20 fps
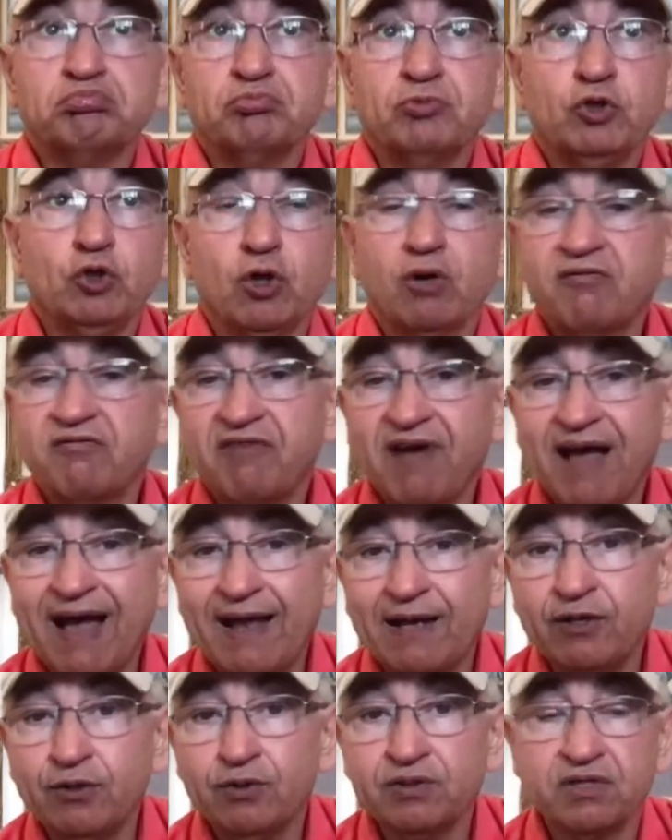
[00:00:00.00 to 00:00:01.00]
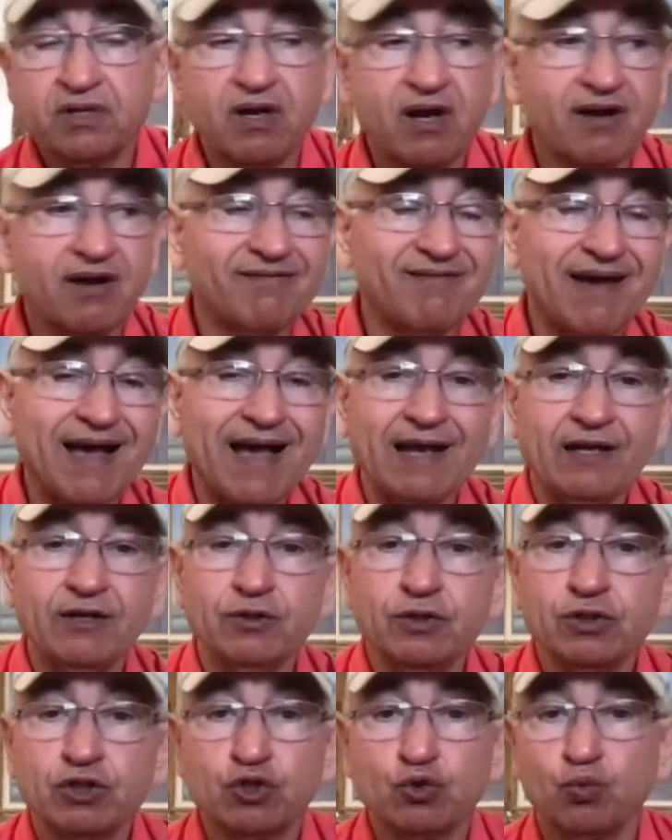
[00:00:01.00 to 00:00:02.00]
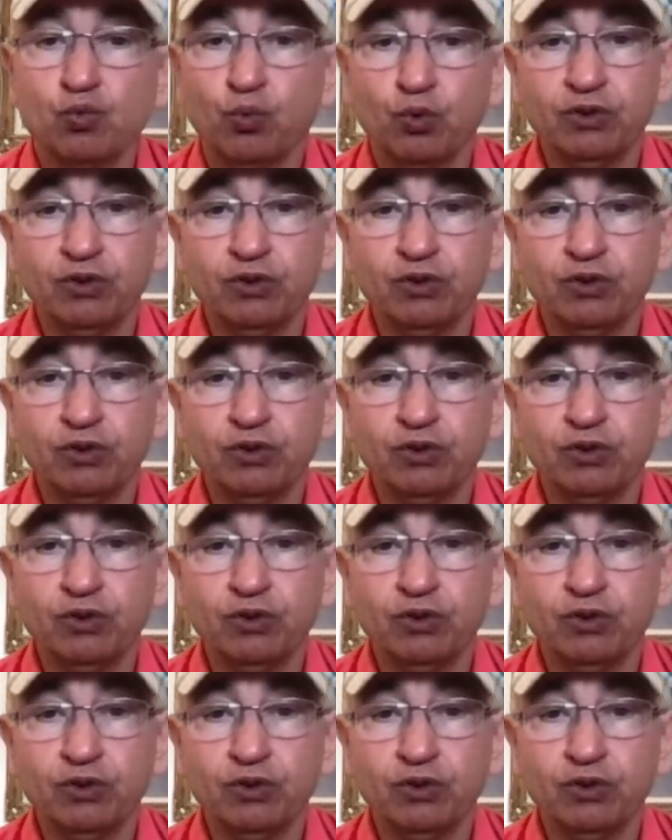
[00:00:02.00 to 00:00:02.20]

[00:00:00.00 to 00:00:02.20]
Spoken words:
your values and her values,